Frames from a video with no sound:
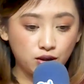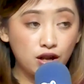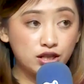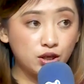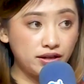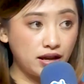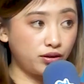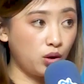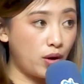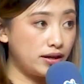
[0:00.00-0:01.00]
Also,
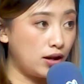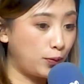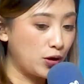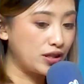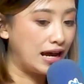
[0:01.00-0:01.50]
another one, ano pa yung